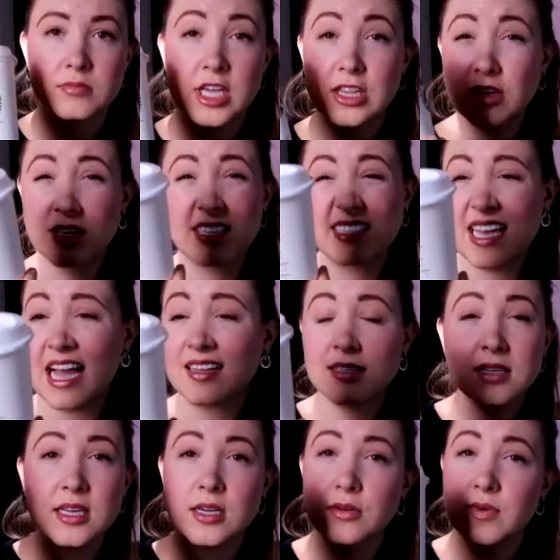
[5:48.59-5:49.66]
They look exactly
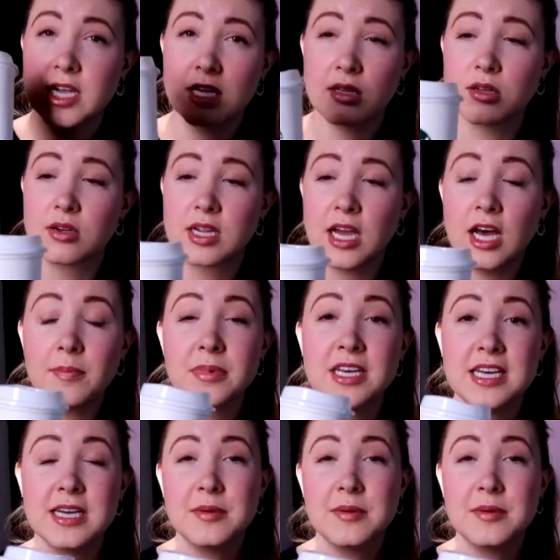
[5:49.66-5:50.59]
like a regular cup,